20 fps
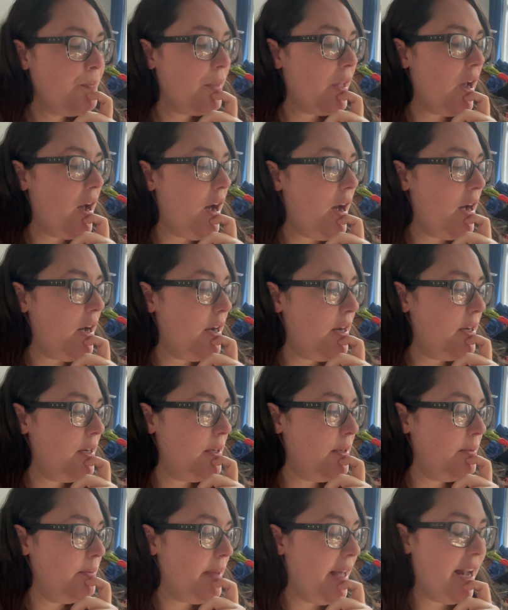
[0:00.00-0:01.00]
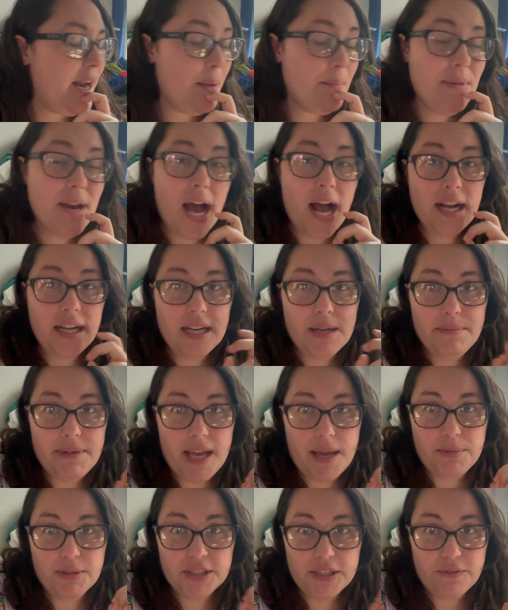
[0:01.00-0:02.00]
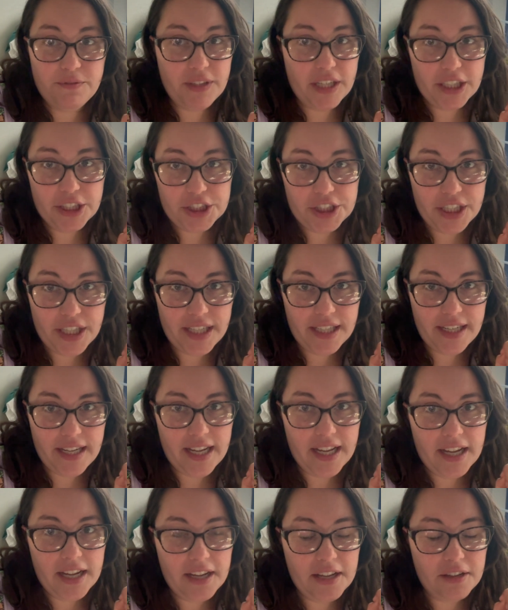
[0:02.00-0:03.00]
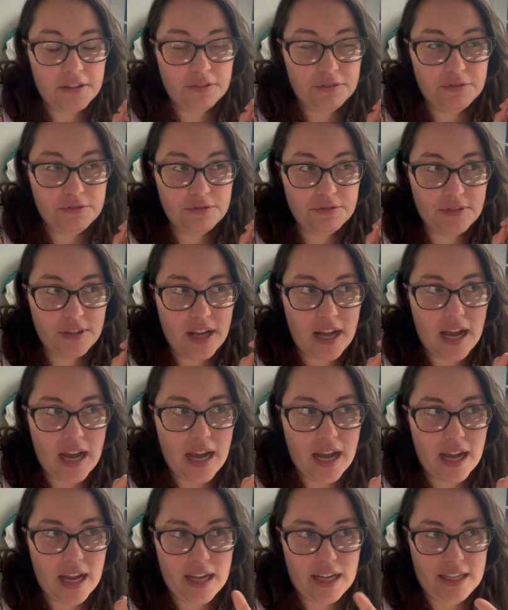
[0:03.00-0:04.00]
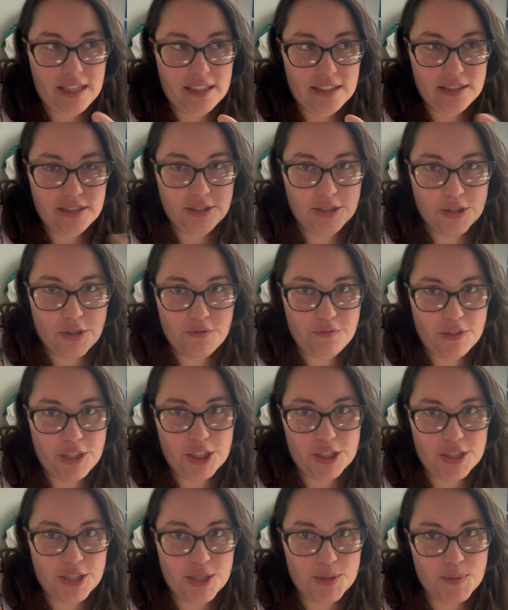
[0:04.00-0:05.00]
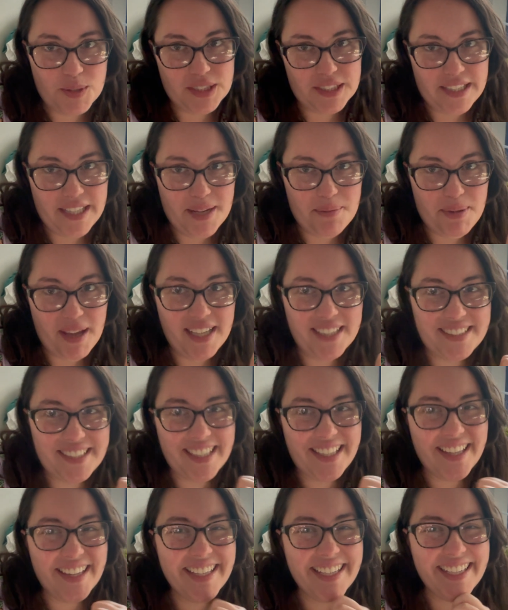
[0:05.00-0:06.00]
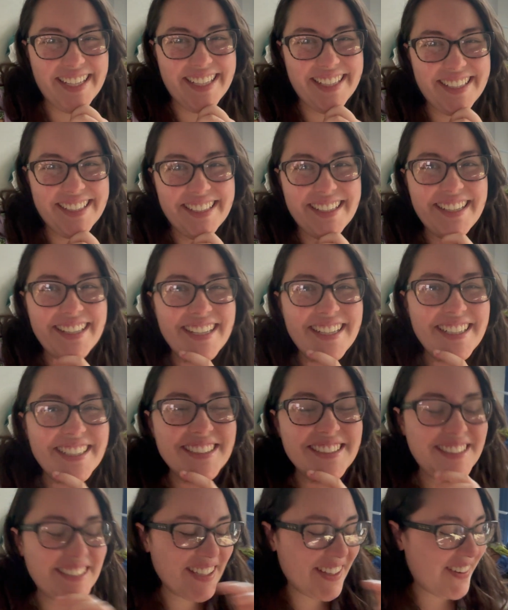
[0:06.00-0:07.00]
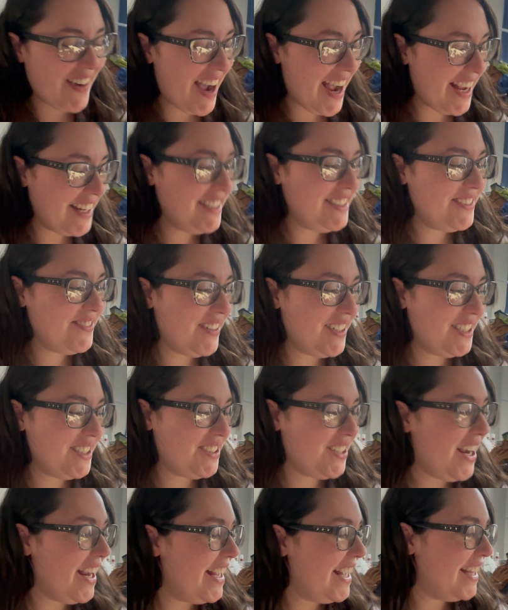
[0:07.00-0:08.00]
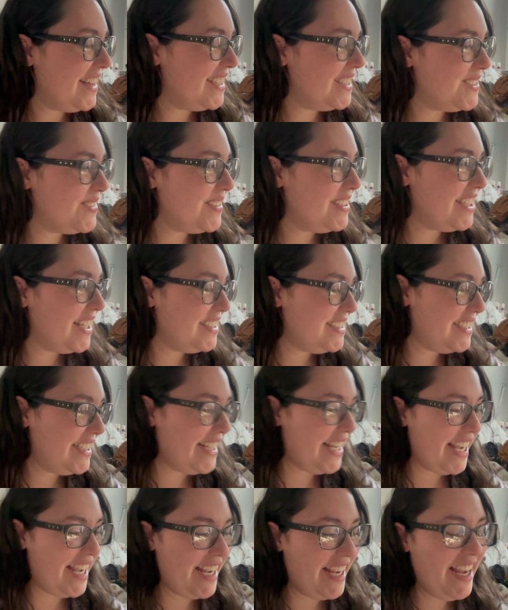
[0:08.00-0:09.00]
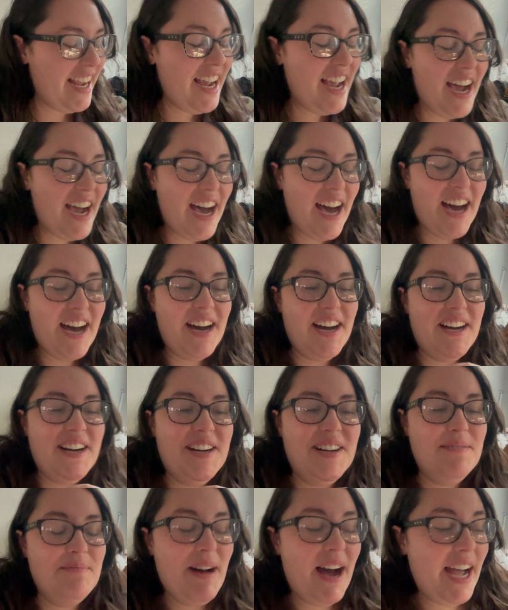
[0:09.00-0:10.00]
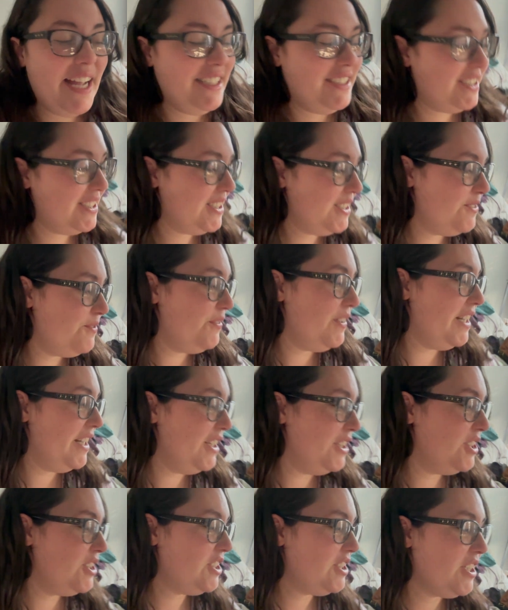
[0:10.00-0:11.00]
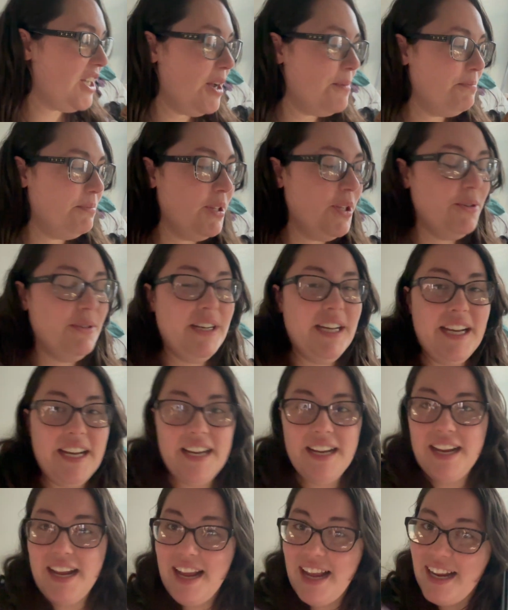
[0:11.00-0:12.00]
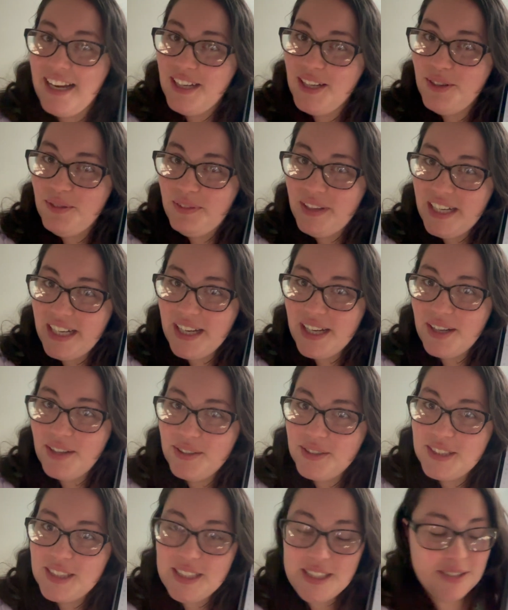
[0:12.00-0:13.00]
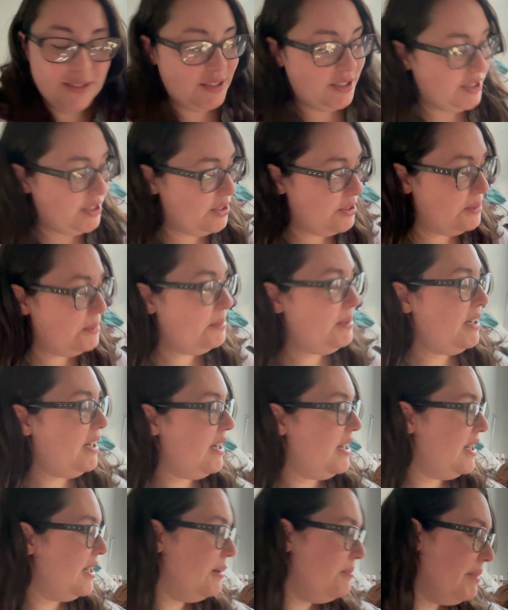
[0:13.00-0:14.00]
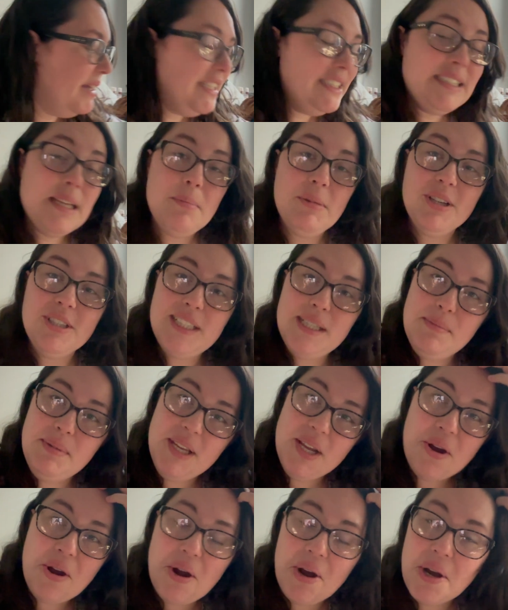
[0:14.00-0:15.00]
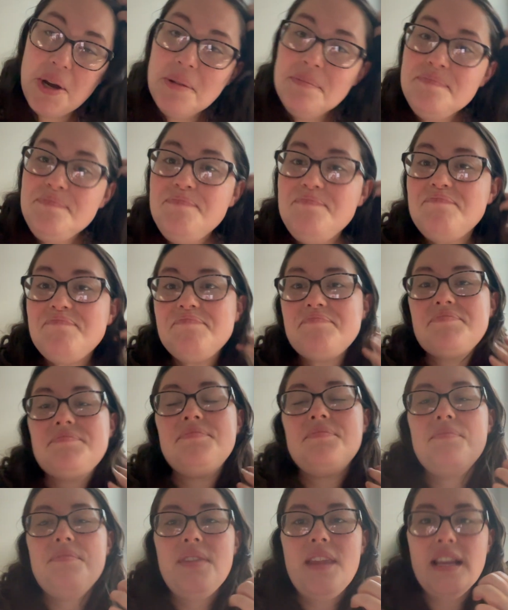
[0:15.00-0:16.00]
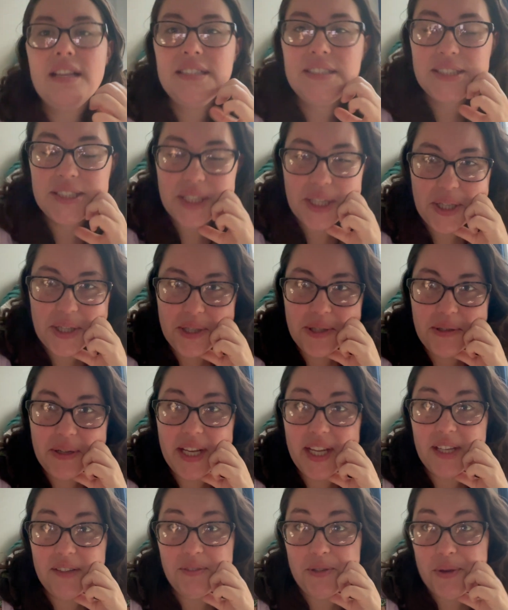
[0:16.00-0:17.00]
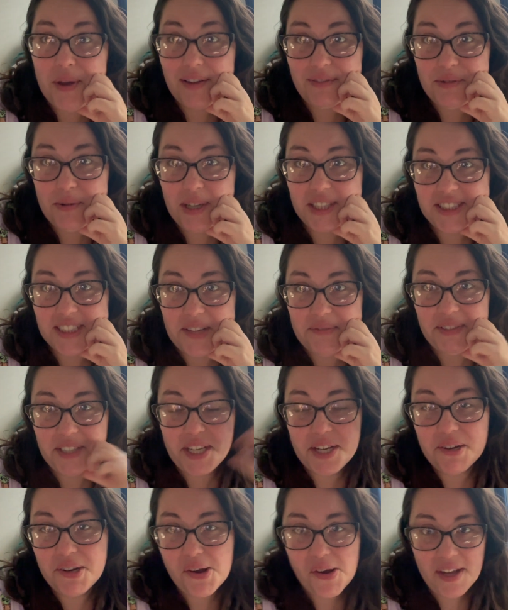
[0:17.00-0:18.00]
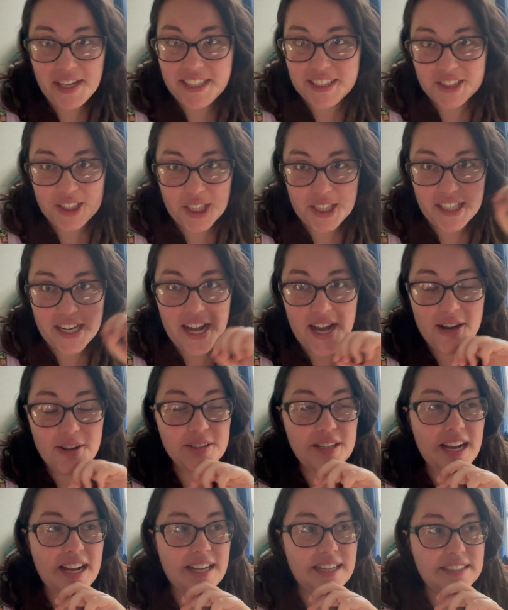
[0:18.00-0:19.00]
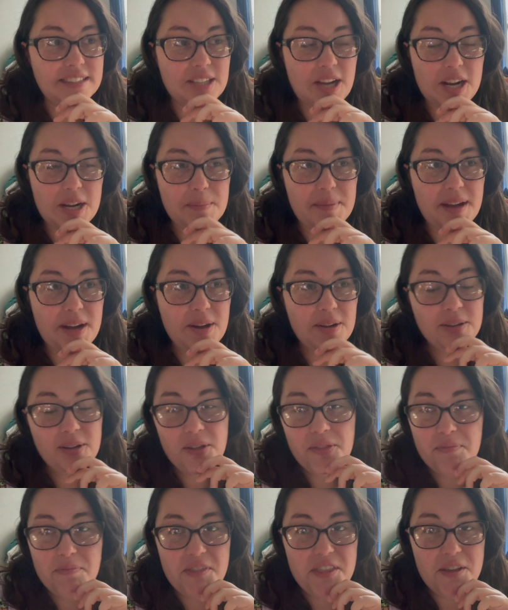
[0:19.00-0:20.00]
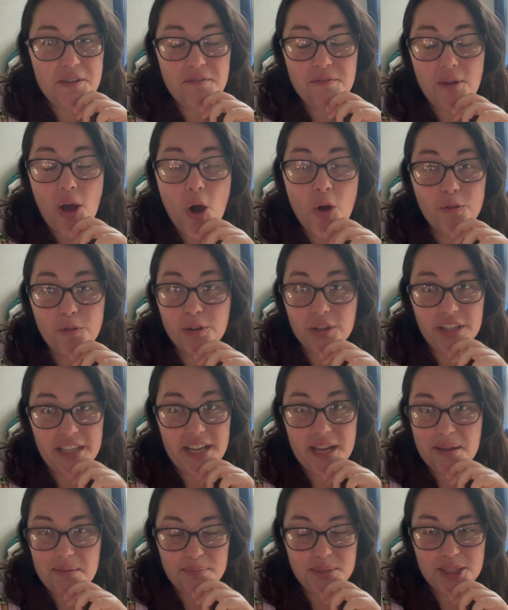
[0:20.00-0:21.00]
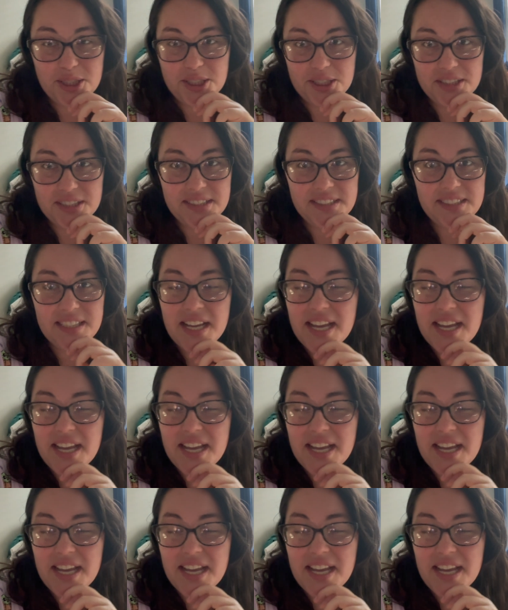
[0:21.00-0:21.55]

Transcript: and I'm not going to be able to finish it if I don't finish this one today, basically. So I do want to try and get this one done today. I just finished uploading a new video to YouTube, my summer TBR. So if you haven't watched that video, go ahead and check it out. I talk about the overly ambitious